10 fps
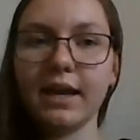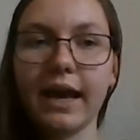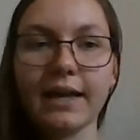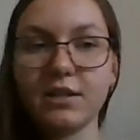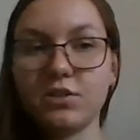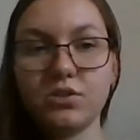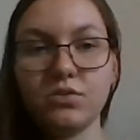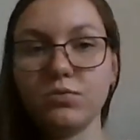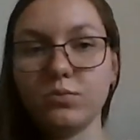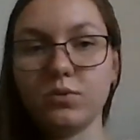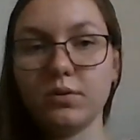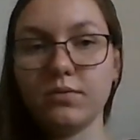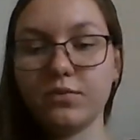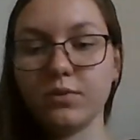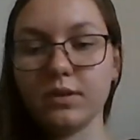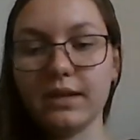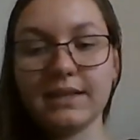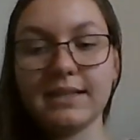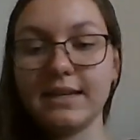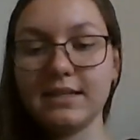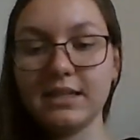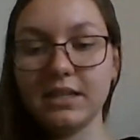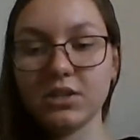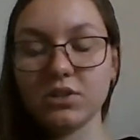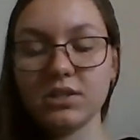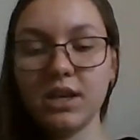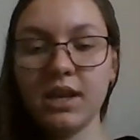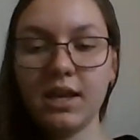added to for the next 18 years.